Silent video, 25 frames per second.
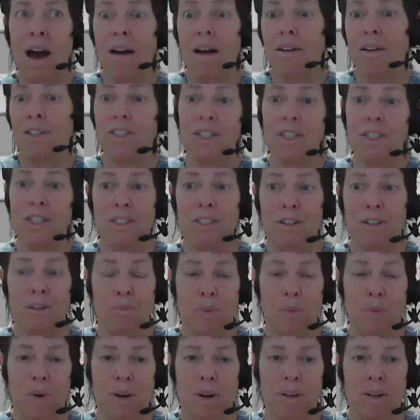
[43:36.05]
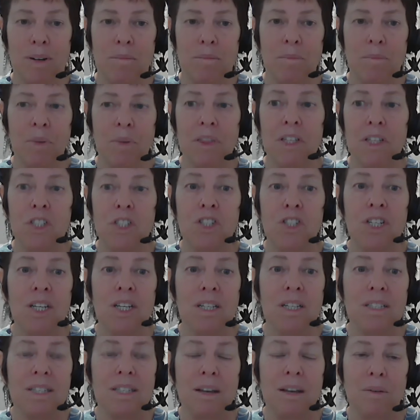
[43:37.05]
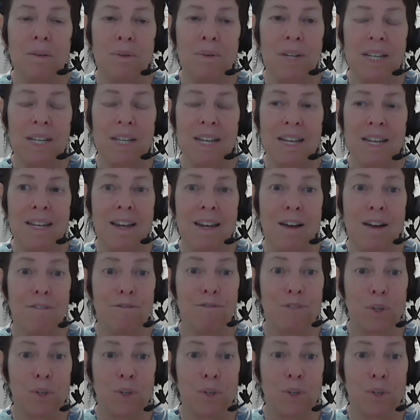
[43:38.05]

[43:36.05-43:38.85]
our genes are important, but the genes that we eat in our